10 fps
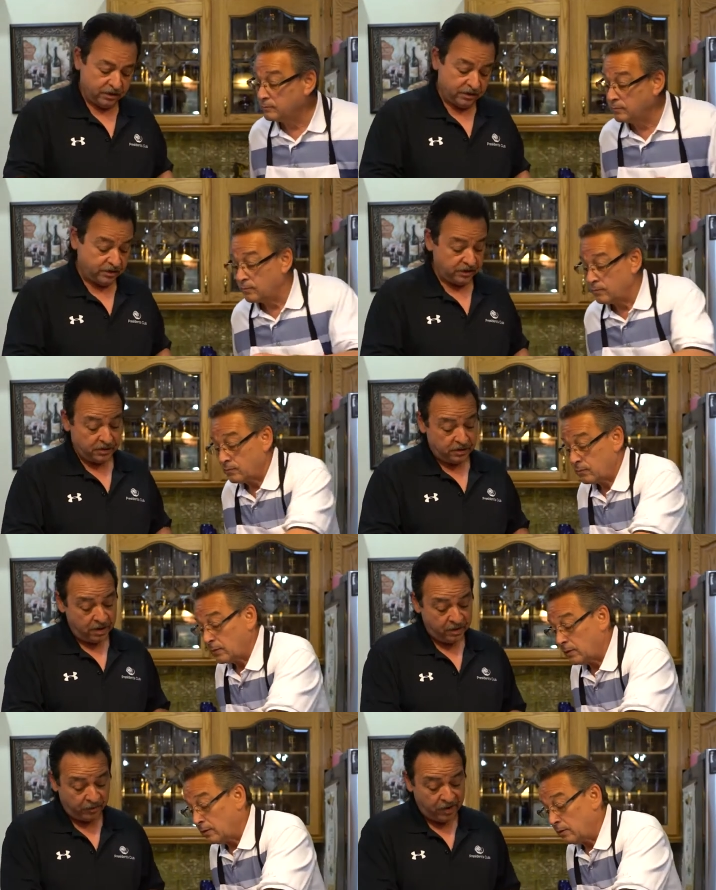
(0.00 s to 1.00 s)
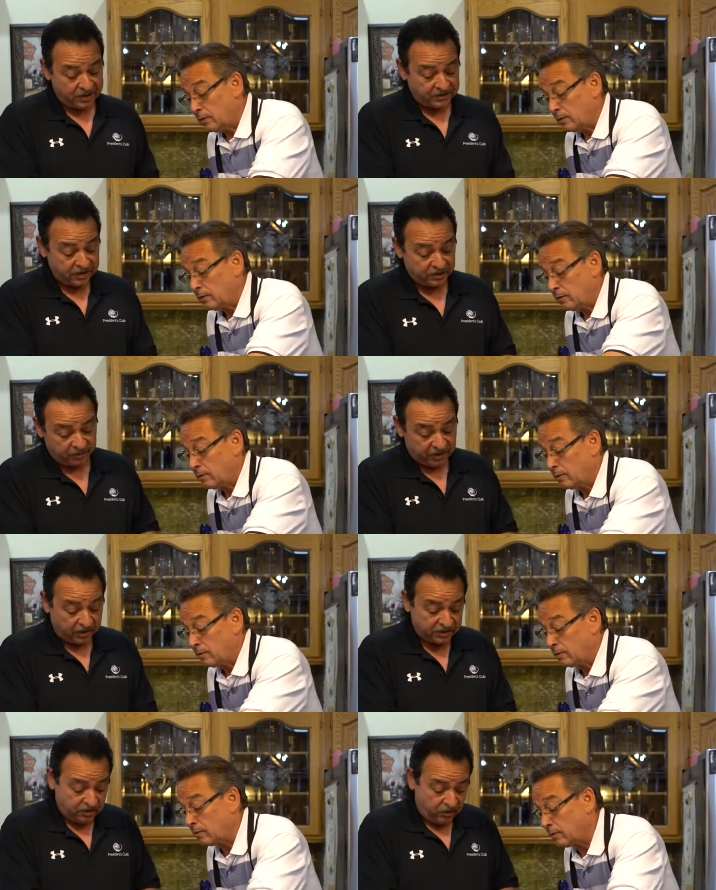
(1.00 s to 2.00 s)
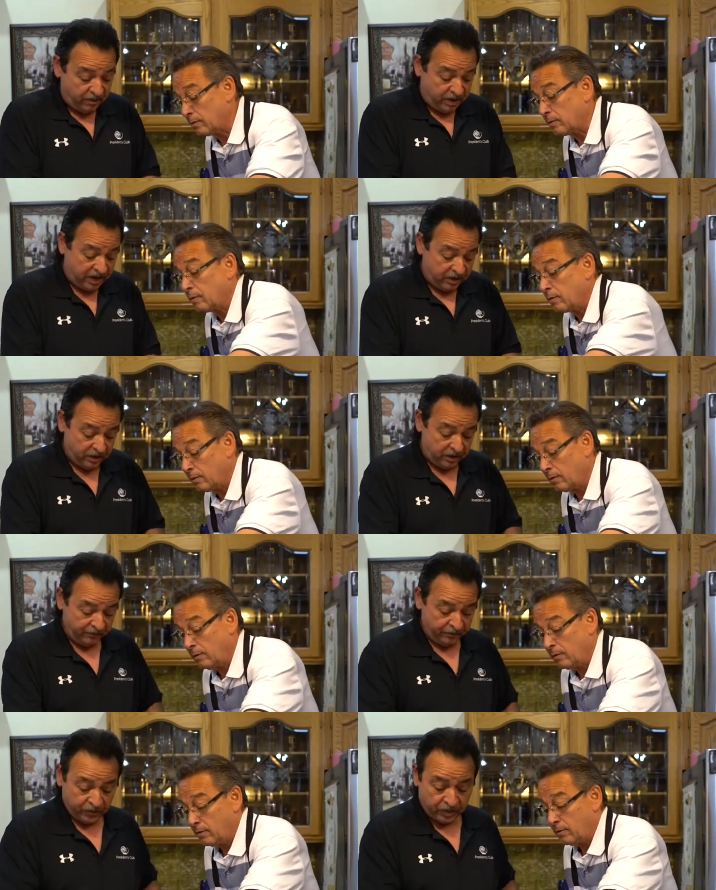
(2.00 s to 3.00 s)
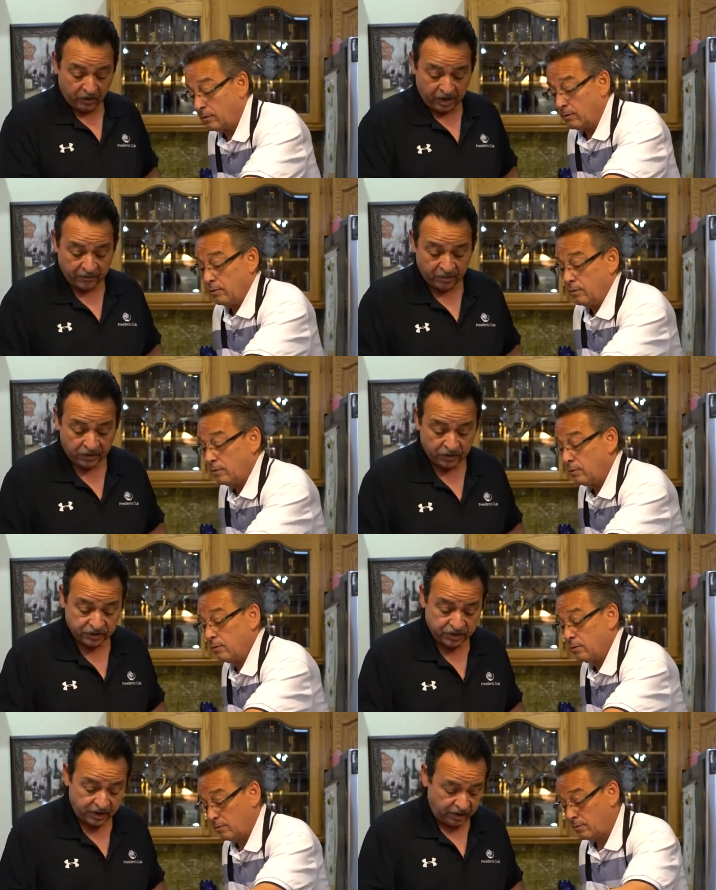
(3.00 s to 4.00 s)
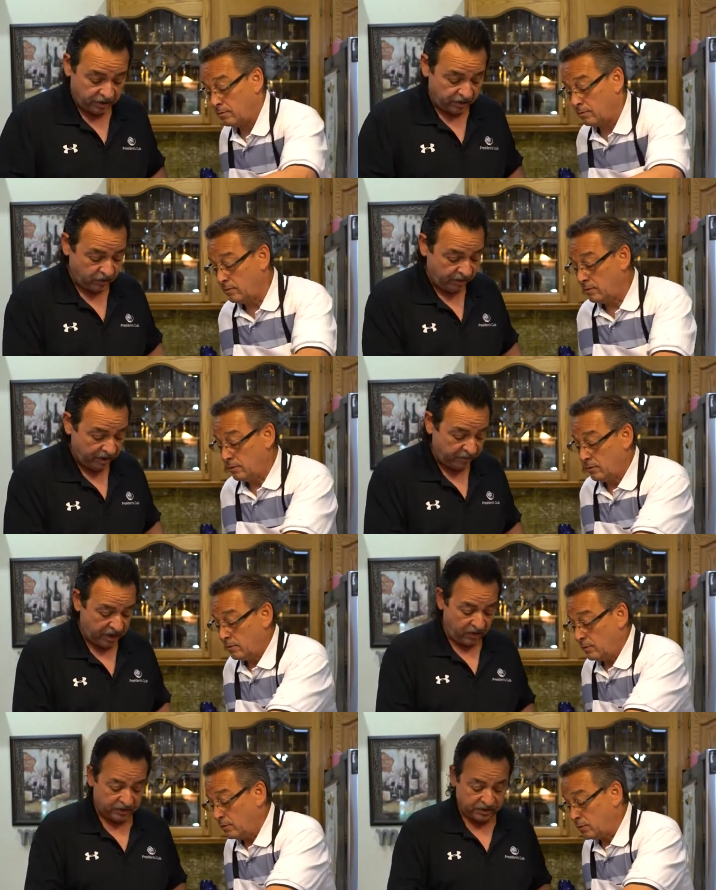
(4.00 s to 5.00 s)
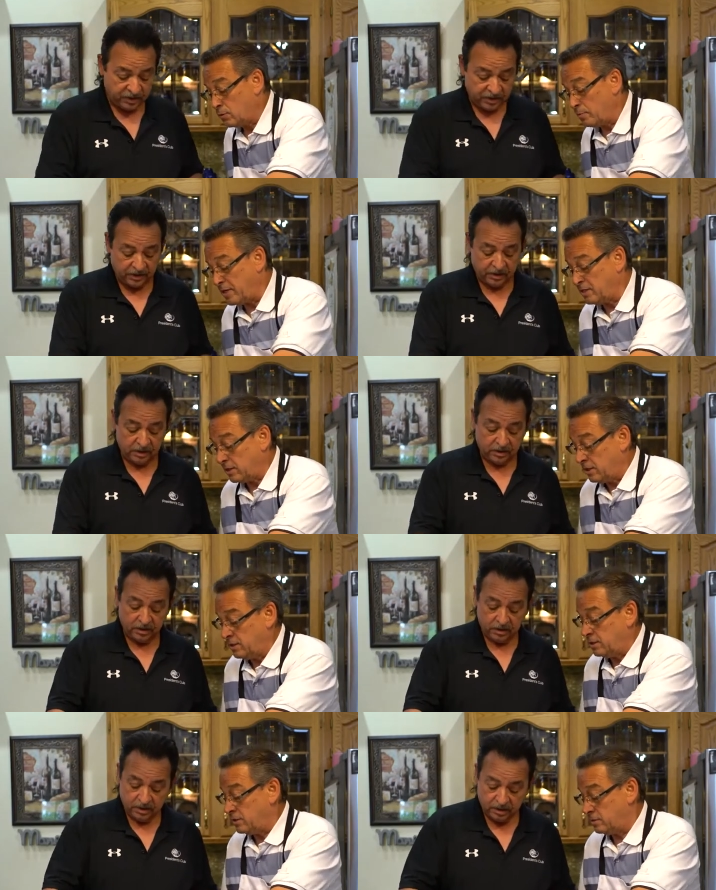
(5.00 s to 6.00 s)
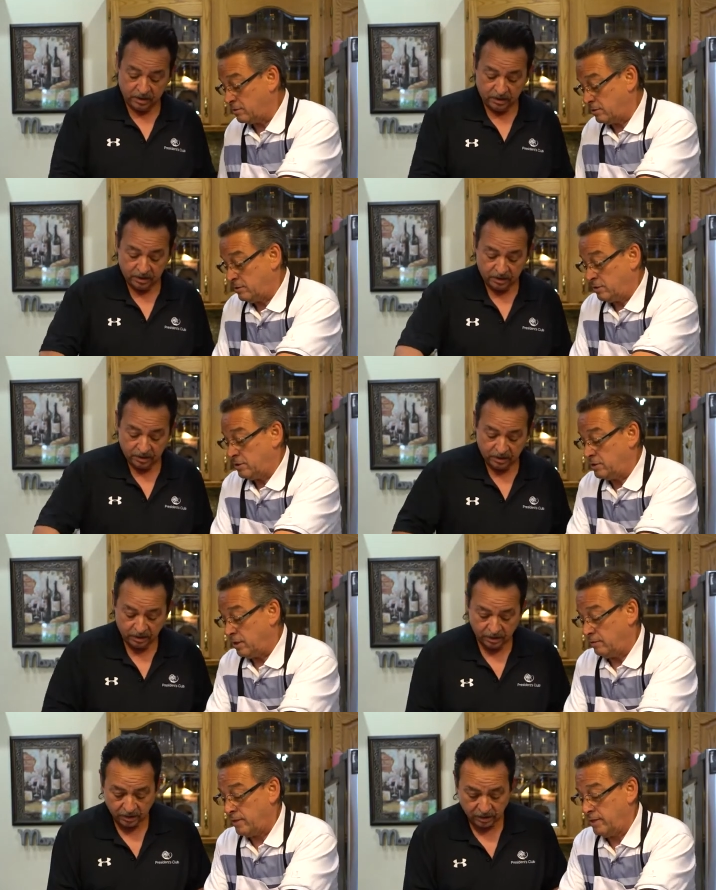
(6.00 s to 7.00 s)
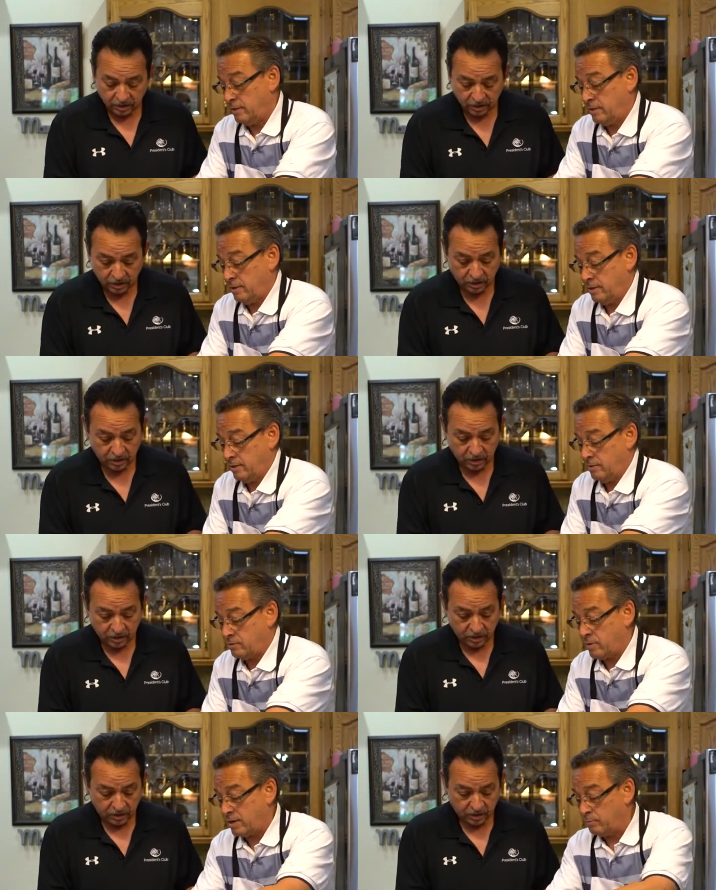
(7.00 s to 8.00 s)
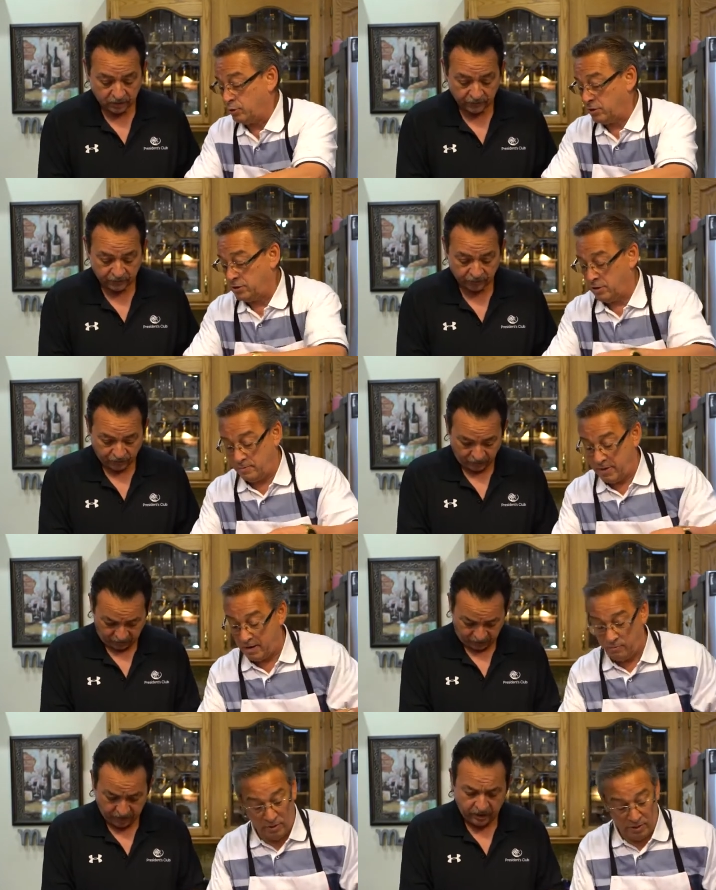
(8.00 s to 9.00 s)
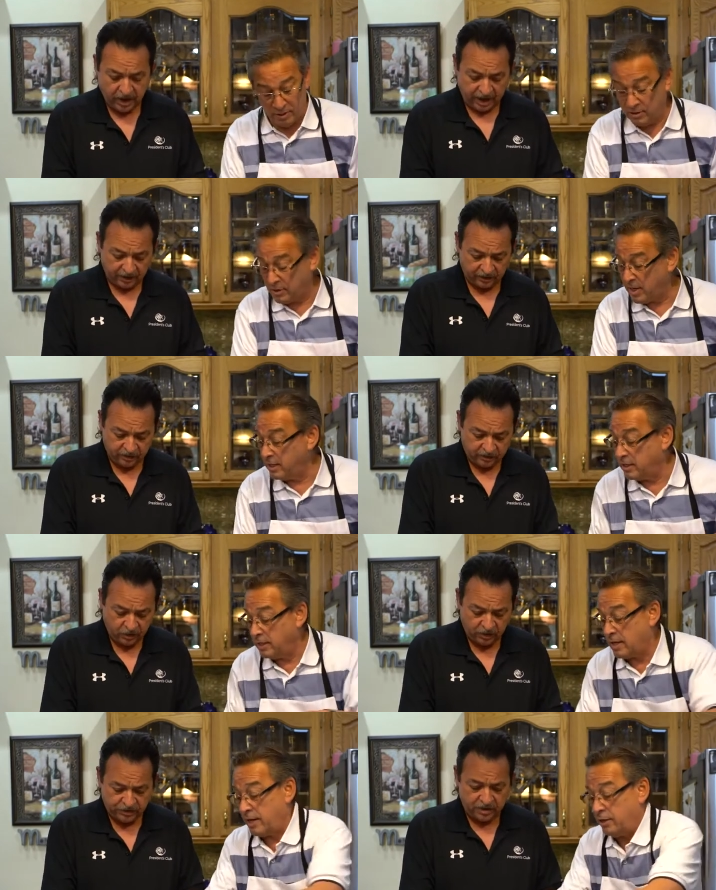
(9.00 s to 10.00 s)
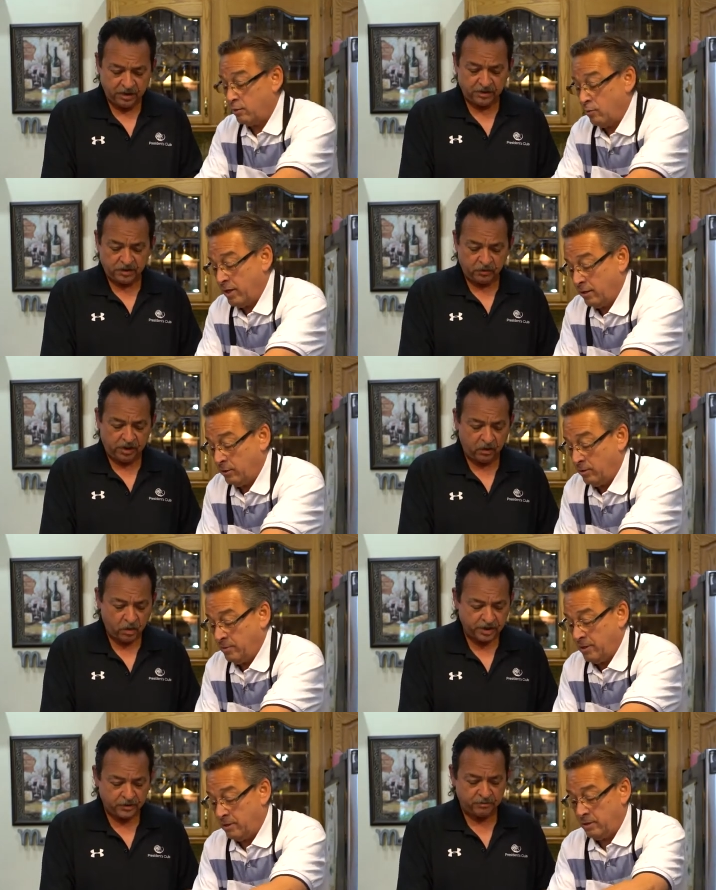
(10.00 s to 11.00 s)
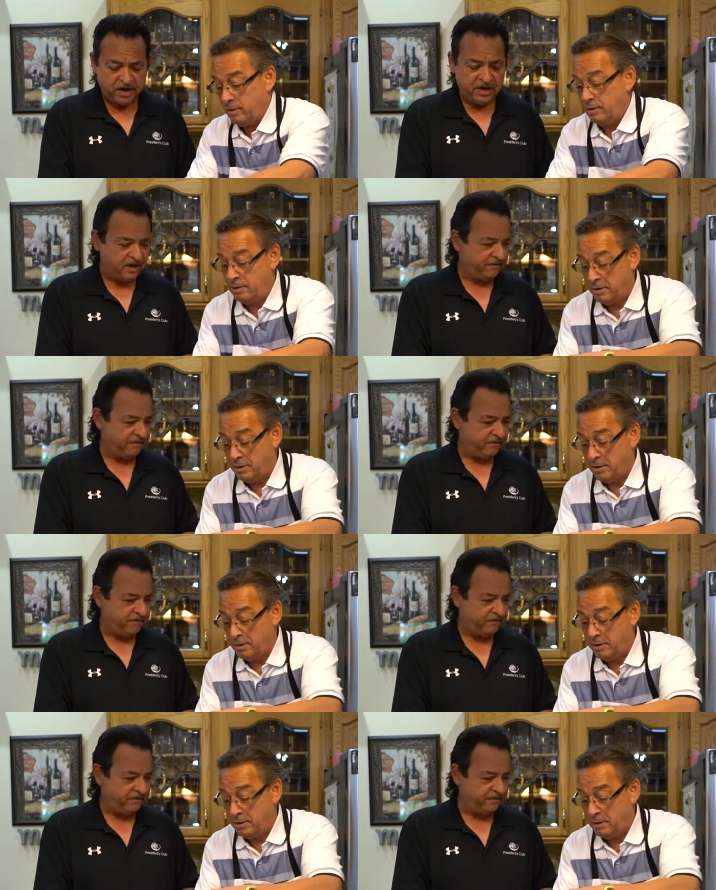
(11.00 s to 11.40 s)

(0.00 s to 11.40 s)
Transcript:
Speaker 1: this is a long process because the way my grandmothers did it and the way my parents did it. So basically,
Speaker 2: this is this is done, right? So I can put this in the pan. yeah. Kind of get the only thing is, is we don't want
Speaker 1: your pinky